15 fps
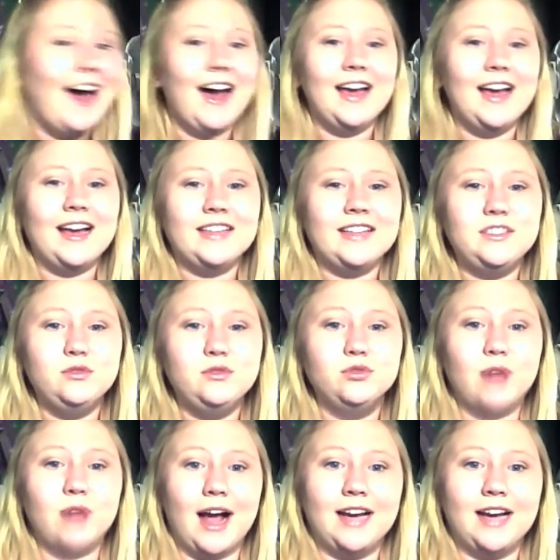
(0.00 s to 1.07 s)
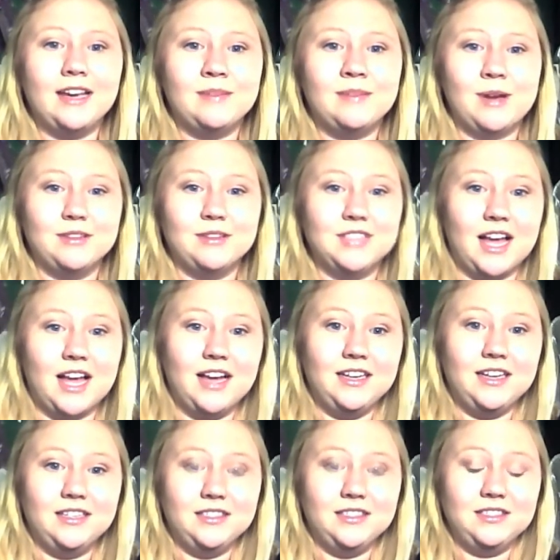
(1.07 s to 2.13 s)
I had to drag him
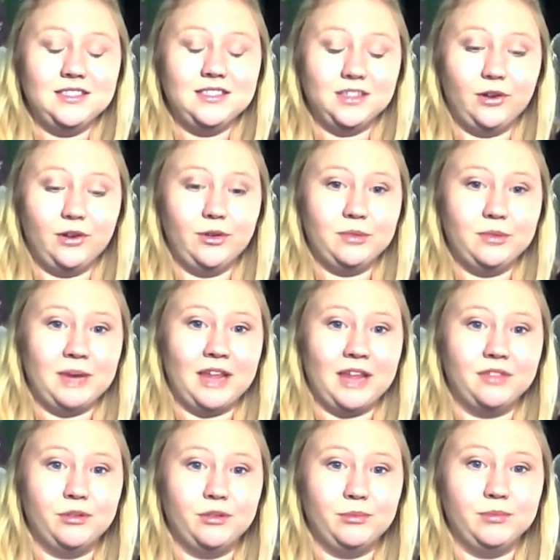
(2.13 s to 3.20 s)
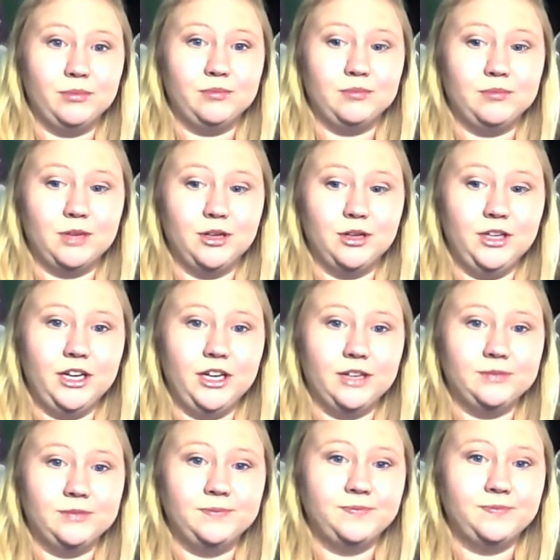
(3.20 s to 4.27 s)
outside to go to the bathroom earlier.